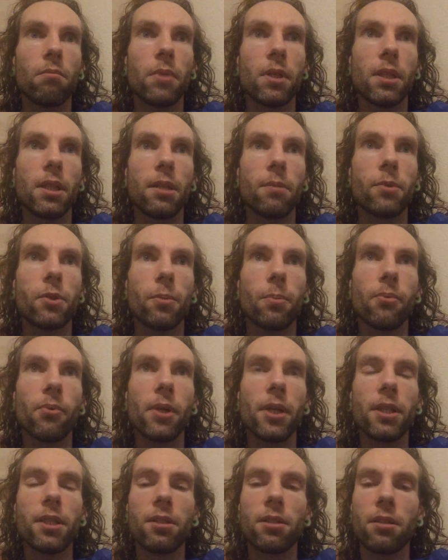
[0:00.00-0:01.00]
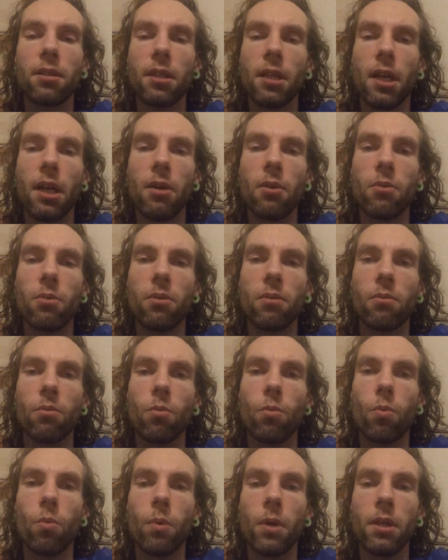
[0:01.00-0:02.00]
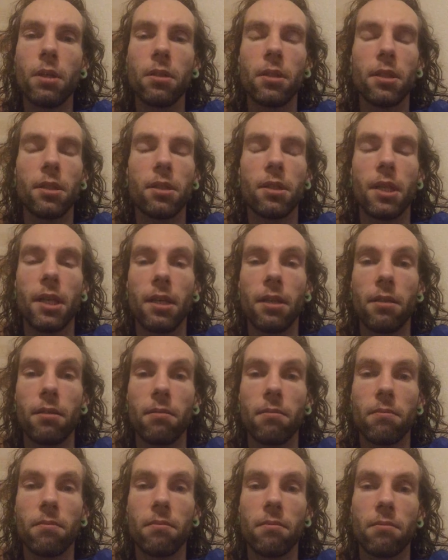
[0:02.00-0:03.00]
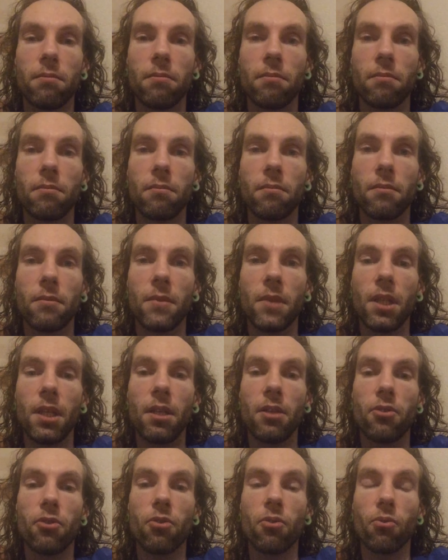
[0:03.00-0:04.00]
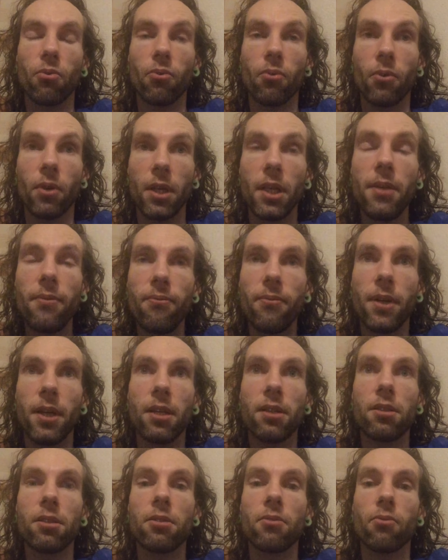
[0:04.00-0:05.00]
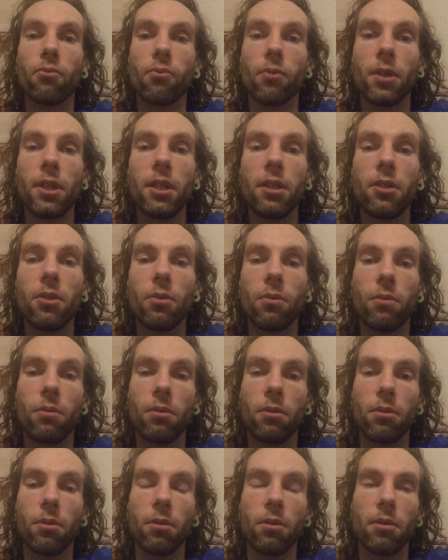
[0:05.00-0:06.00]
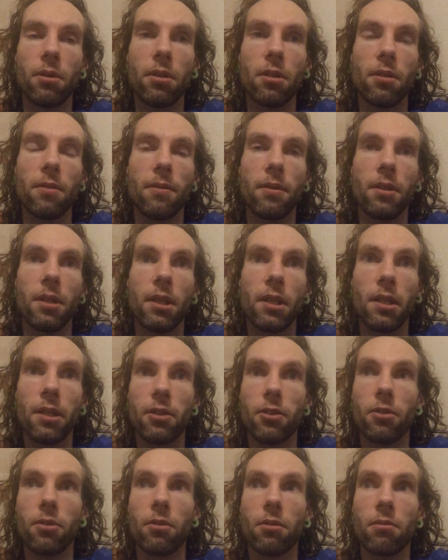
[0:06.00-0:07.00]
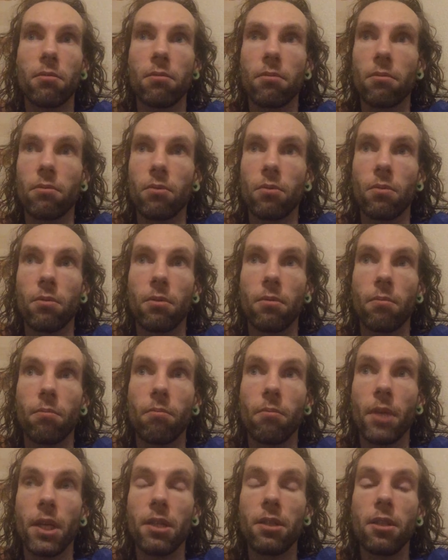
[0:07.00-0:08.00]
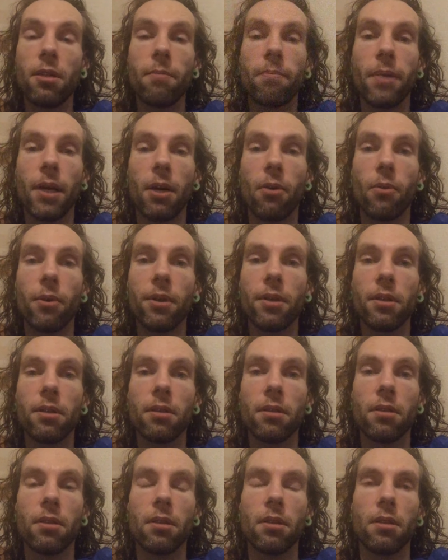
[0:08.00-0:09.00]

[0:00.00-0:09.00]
But I'm surprised how well this did. It's really fast, really doing good. There's amazing power.